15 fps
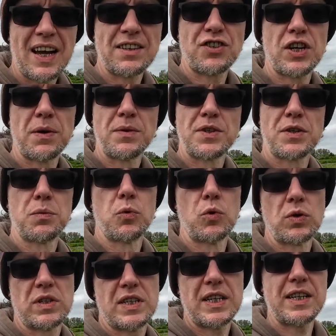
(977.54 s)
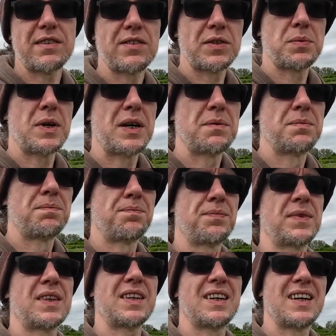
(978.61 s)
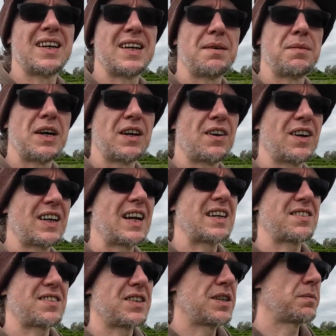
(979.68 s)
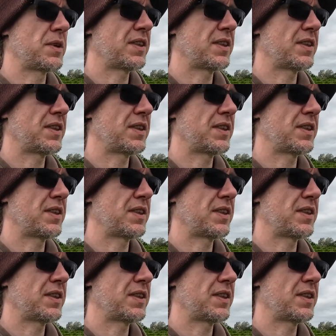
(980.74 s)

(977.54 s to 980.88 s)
showings of the Ward's deer as well. Unlike last time,